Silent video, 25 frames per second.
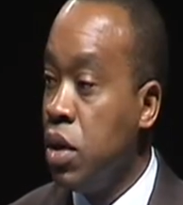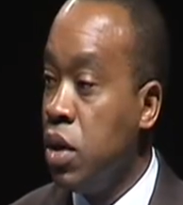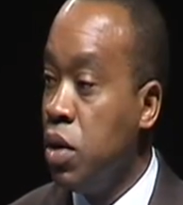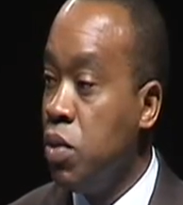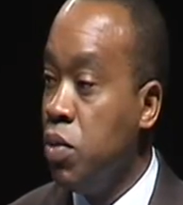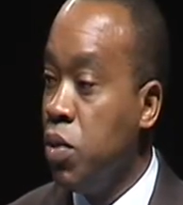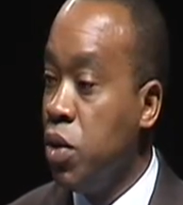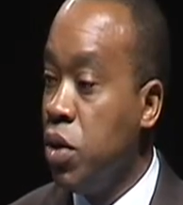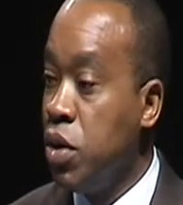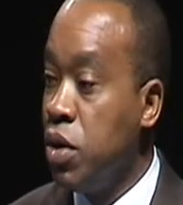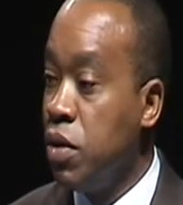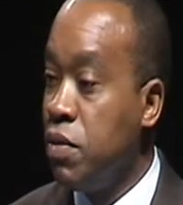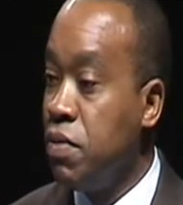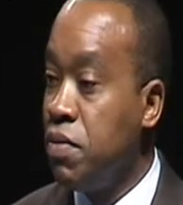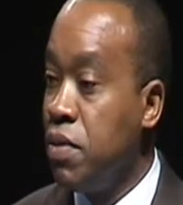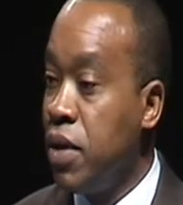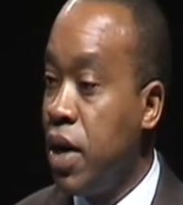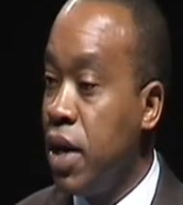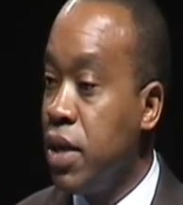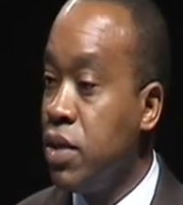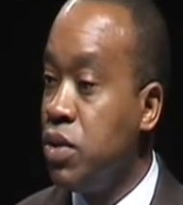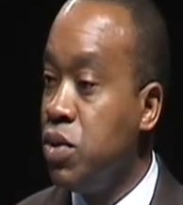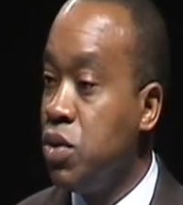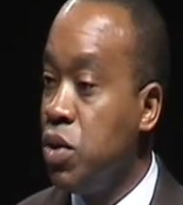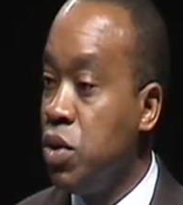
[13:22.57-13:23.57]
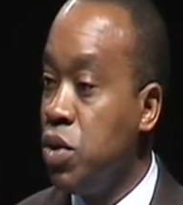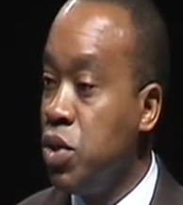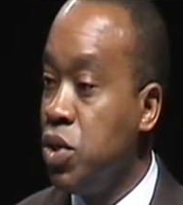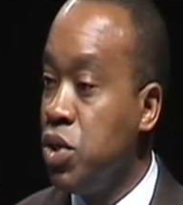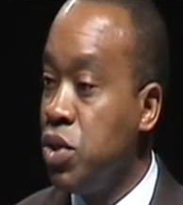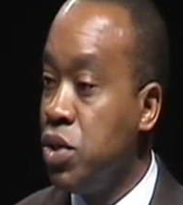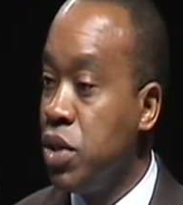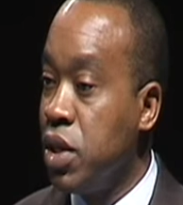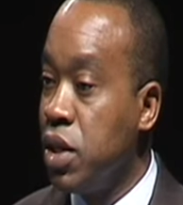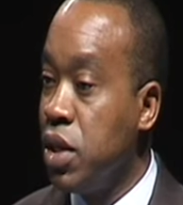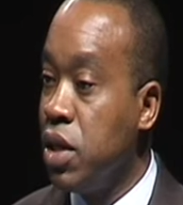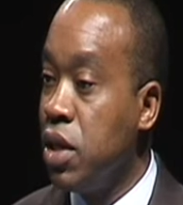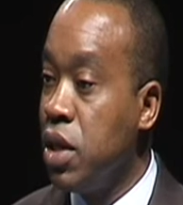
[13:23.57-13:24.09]
we're going to find
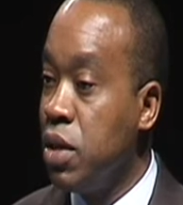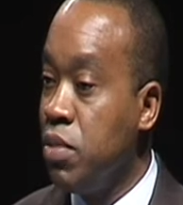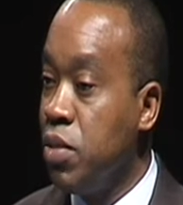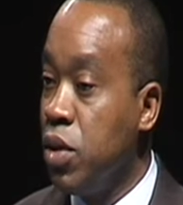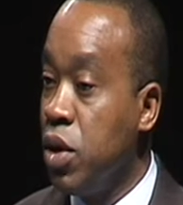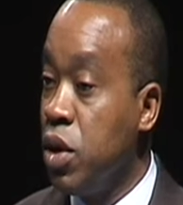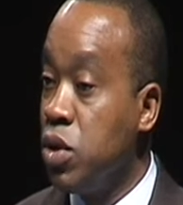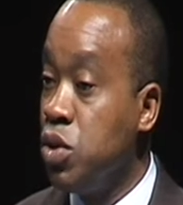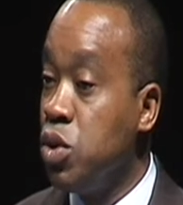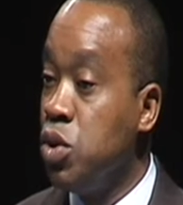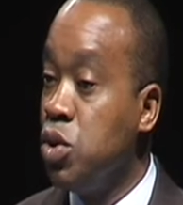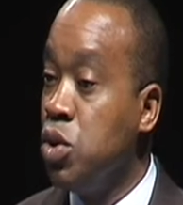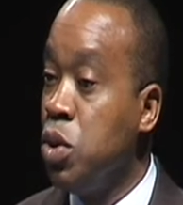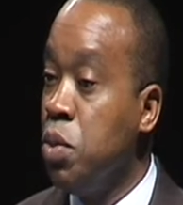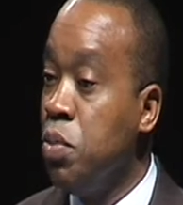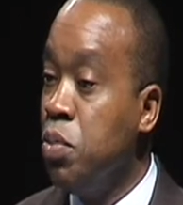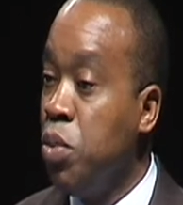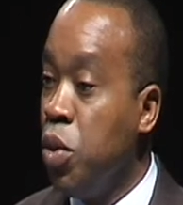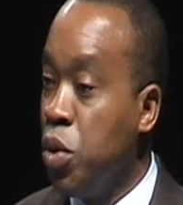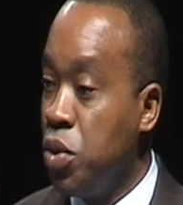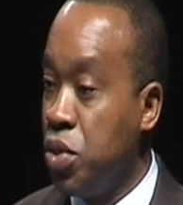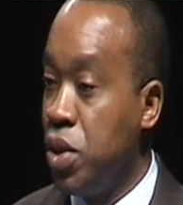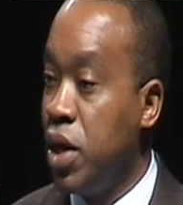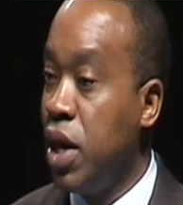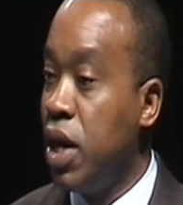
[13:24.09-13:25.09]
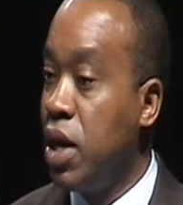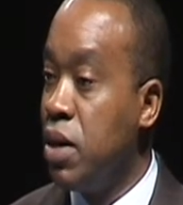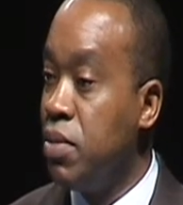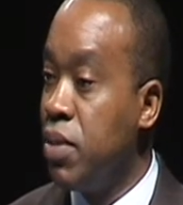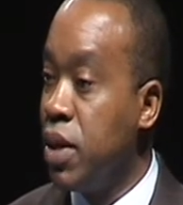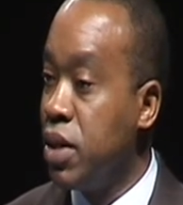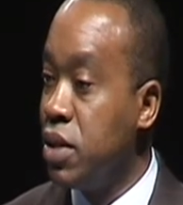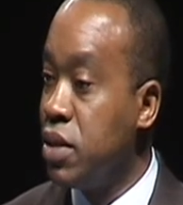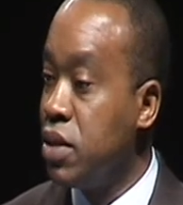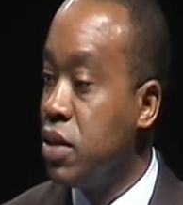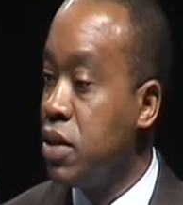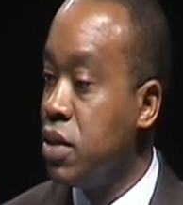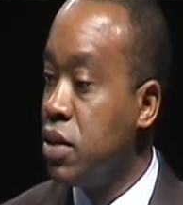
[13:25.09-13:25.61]
solutions that enable us to do both
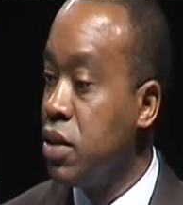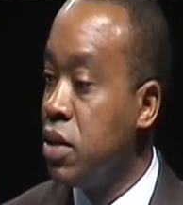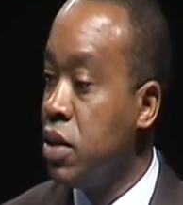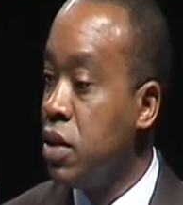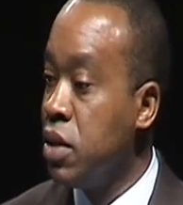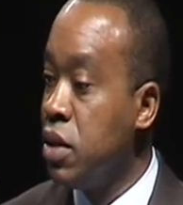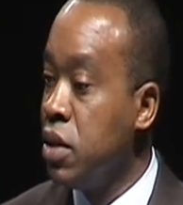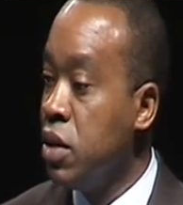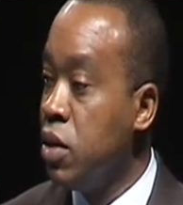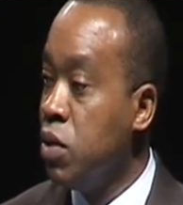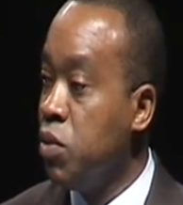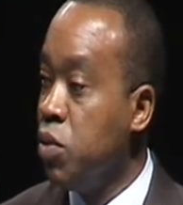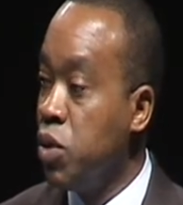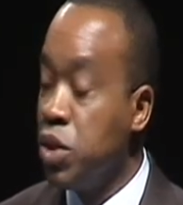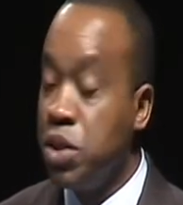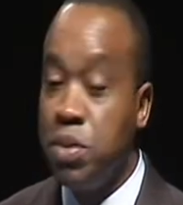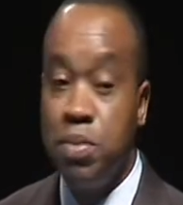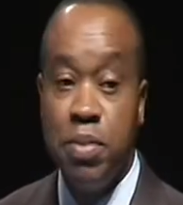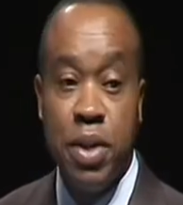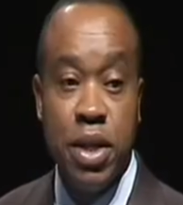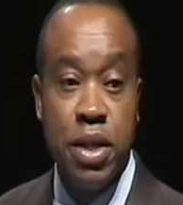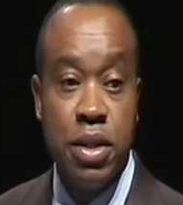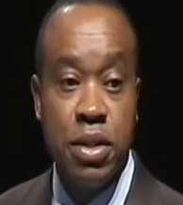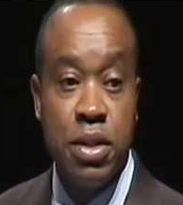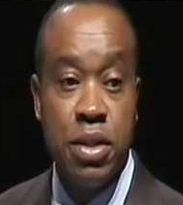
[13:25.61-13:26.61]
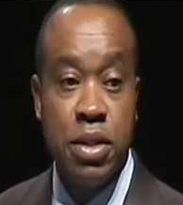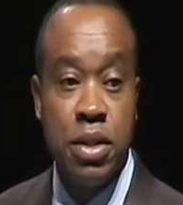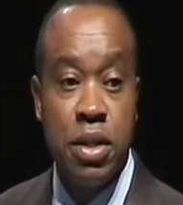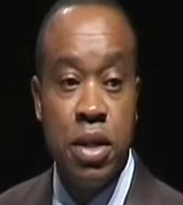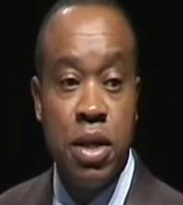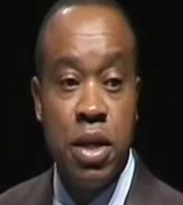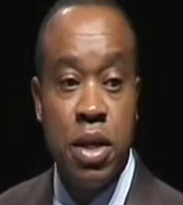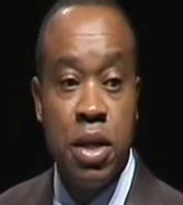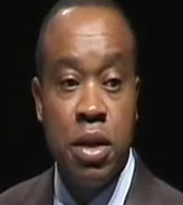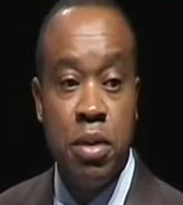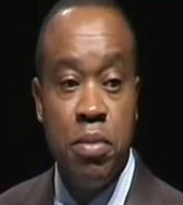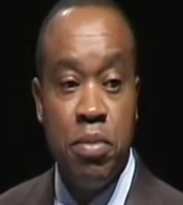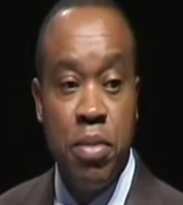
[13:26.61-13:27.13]
elements, which means
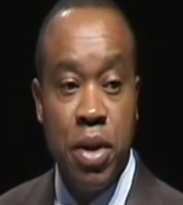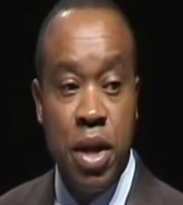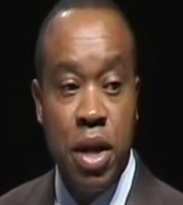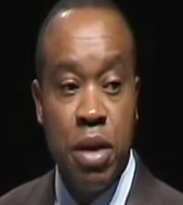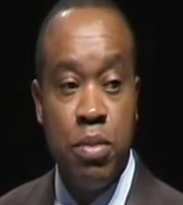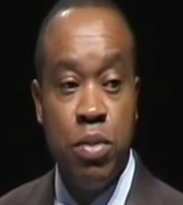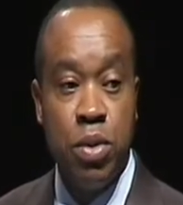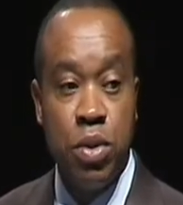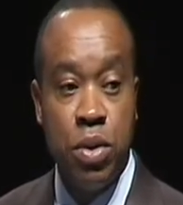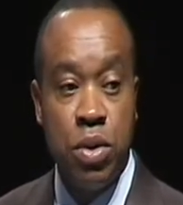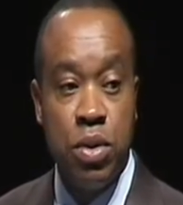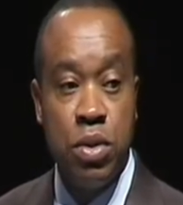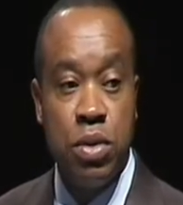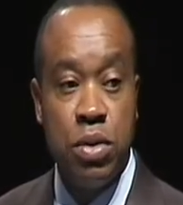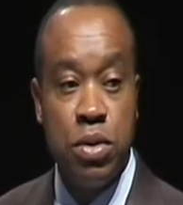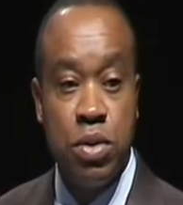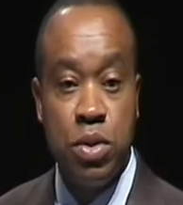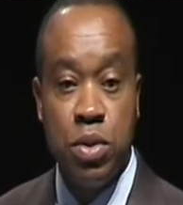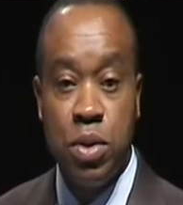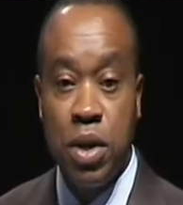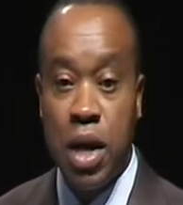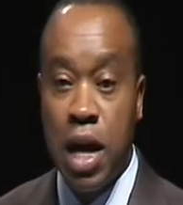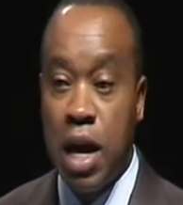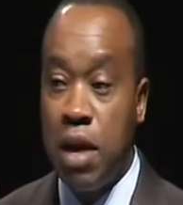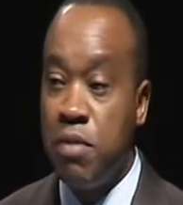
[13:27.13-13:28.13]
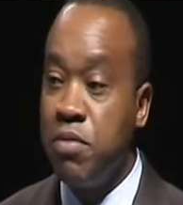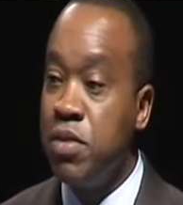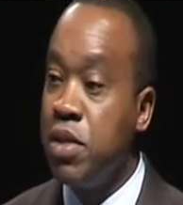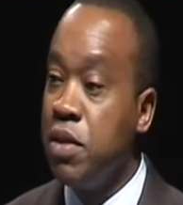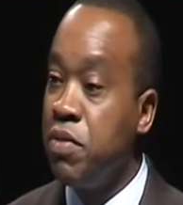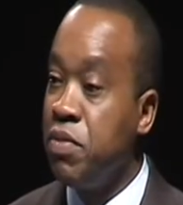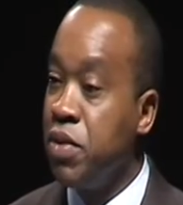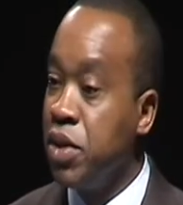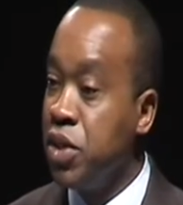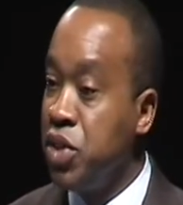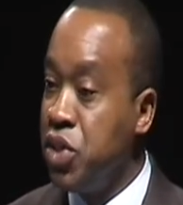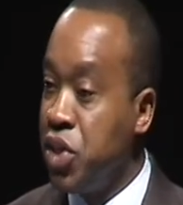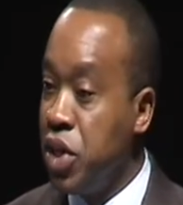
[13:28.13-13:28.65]
be able to have
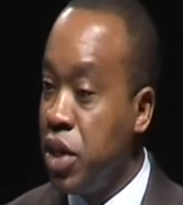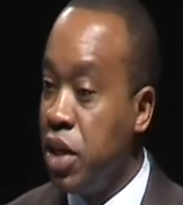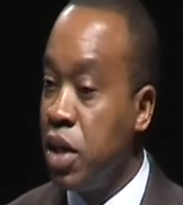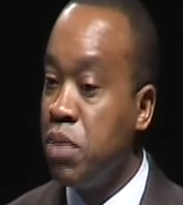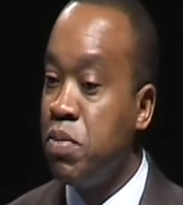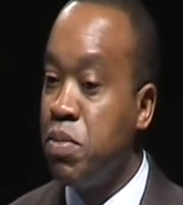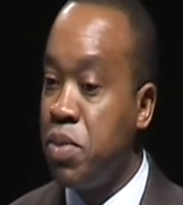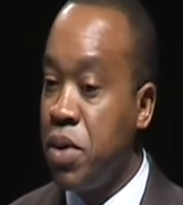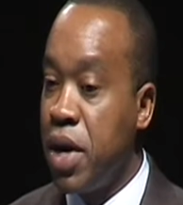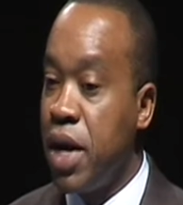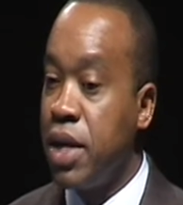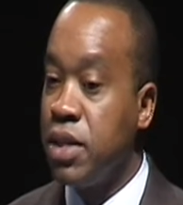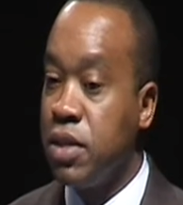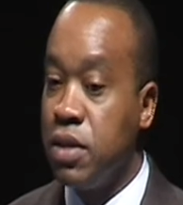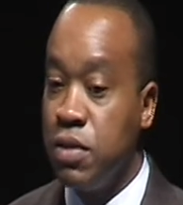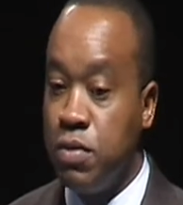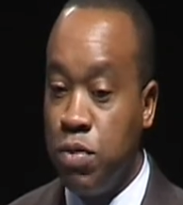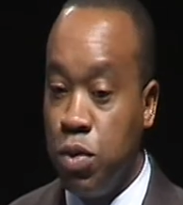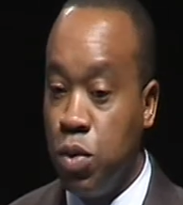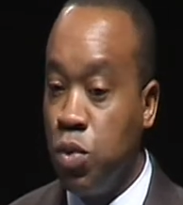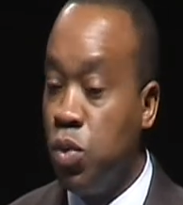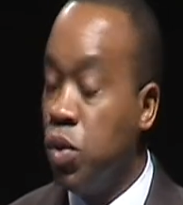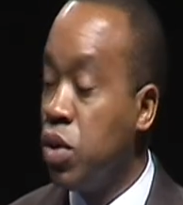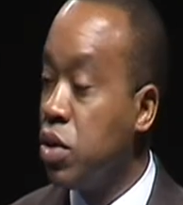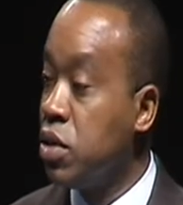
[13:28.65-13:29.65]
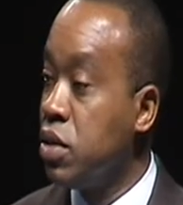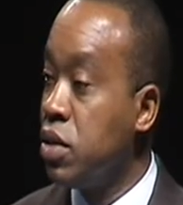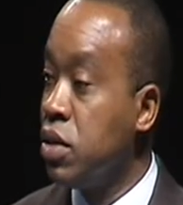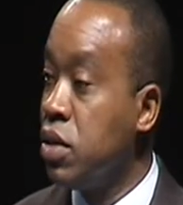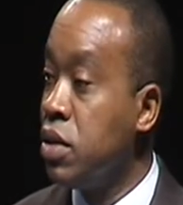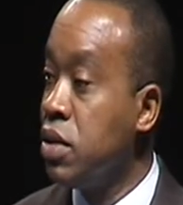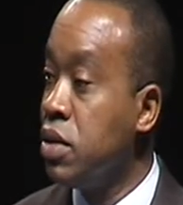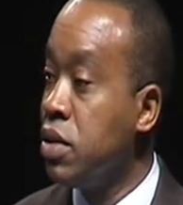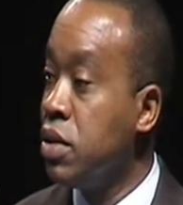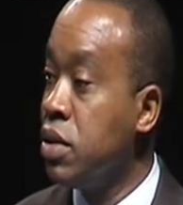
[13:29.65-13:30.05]
differentiated pricing for water